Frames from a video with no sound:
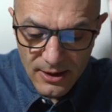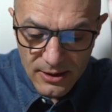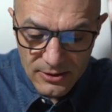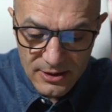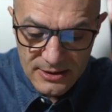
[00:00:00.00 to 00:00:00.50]

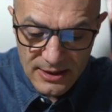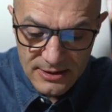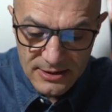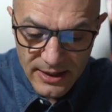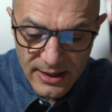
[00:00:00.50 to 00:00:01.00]
This
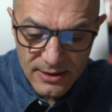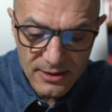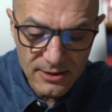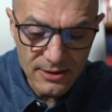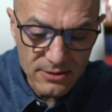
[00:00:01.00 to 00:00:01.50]
has
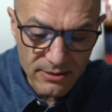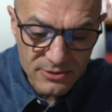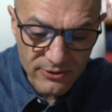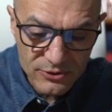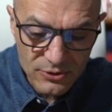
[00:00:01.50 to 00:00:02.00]
yielded in
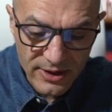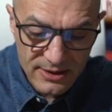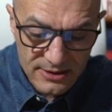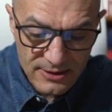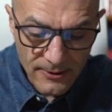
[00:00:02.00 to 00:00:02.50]
terms of
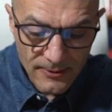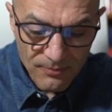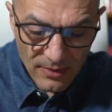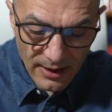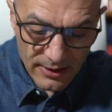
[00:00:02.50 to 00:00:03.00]
stress,
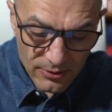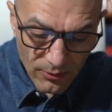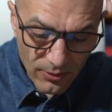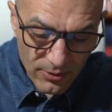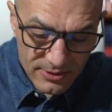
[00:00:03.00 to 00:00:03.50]
and
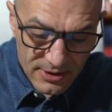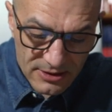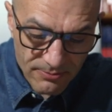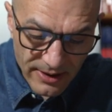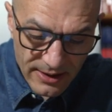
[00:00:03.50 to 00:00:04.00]
all
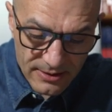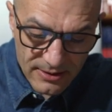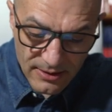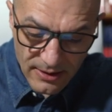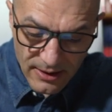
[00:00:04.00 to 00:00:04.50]
this part